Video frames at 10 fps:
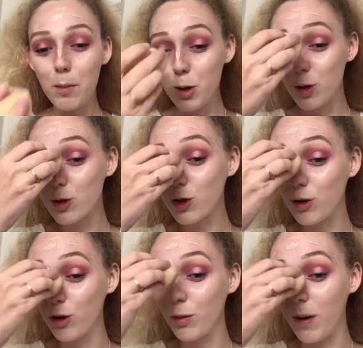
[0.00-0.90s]
pure
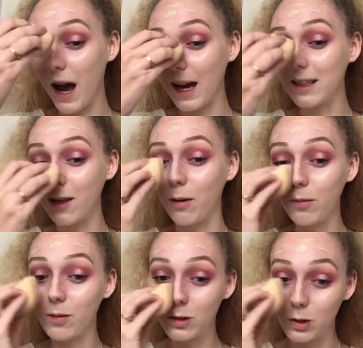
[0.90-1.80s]
screwing my eyes
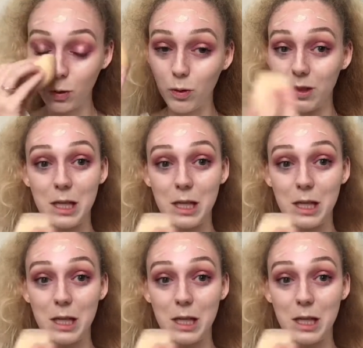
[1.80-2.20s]
up so